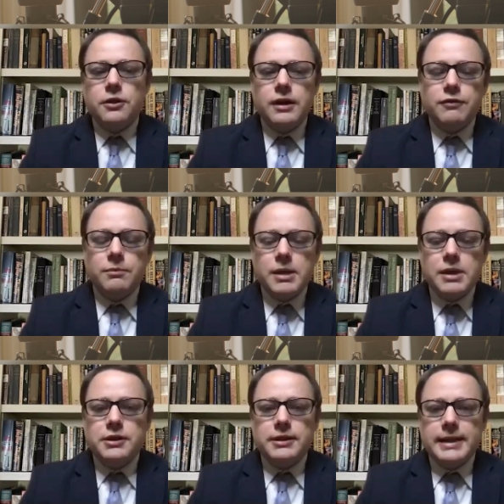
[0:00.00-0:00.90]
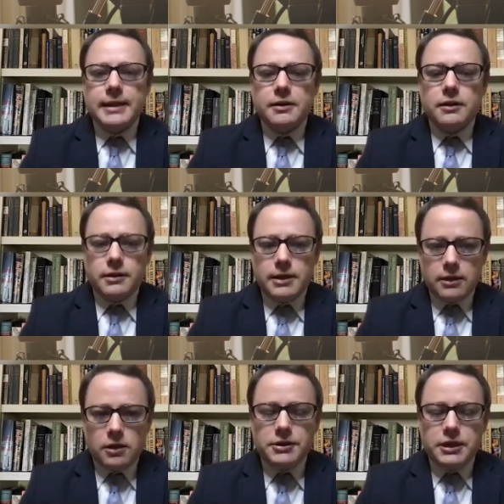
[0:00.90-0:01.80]
the city's current information and
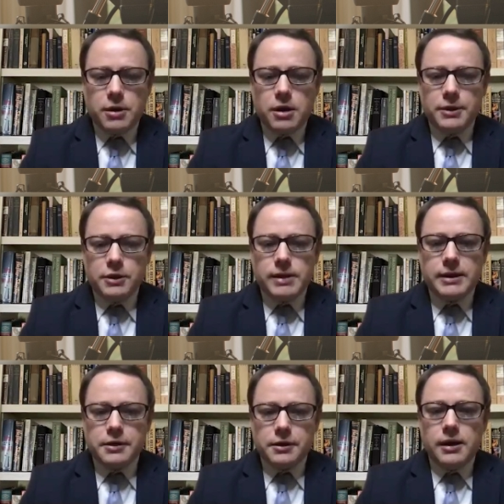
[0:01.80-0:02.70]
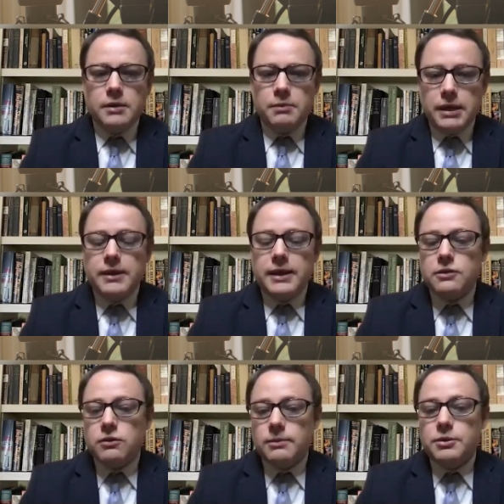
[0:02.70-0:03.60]
Techno technology department director,
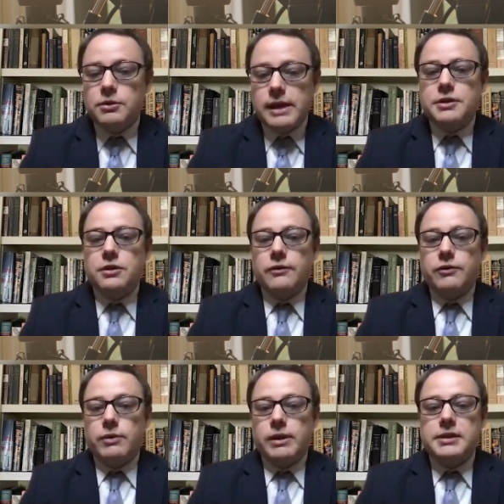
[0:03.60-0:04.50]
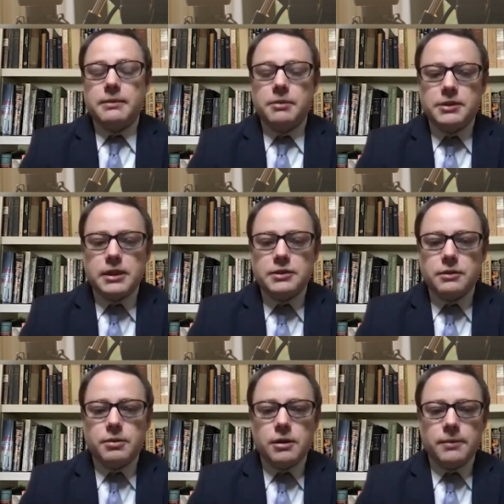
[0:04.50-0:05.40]
be the interim director of the rent
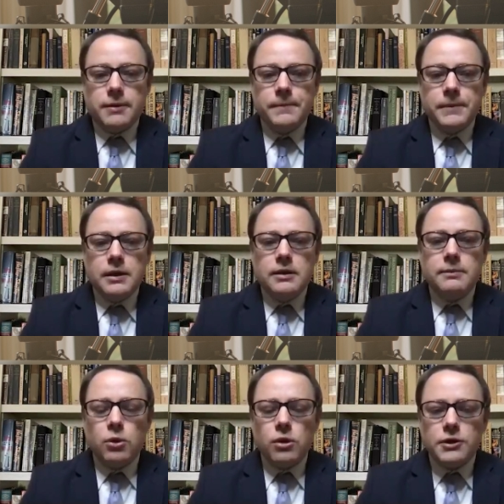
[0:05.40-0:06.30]
stabilization department.